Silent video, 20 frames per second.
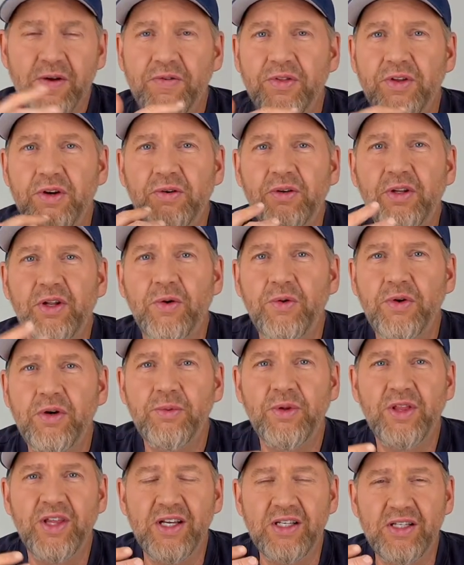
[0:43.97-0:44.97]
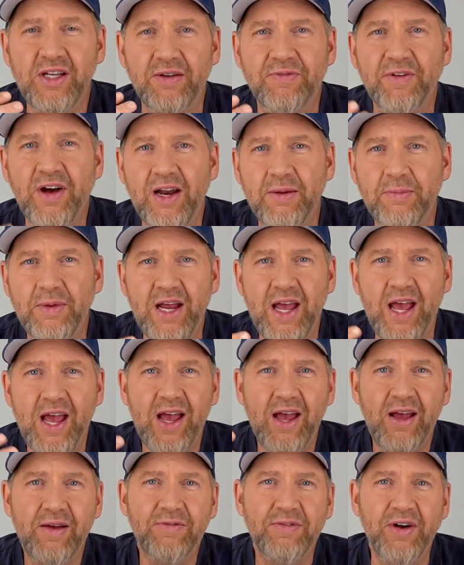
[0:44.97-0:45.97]
They're loaded with things like vitamin
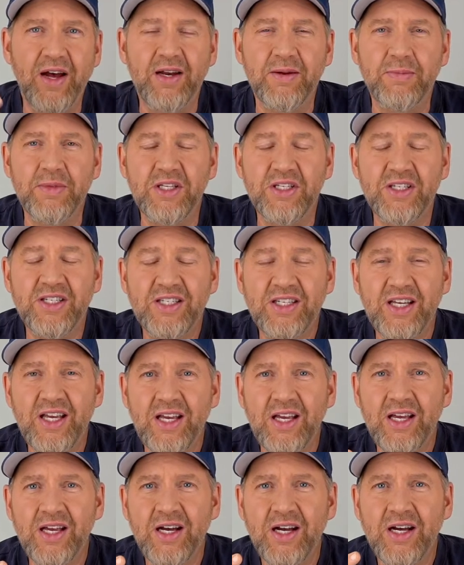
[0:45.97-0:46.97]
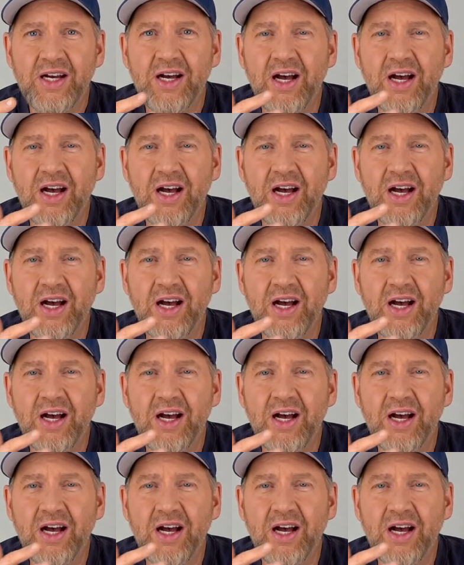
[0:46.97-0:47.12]
A, vitamin C.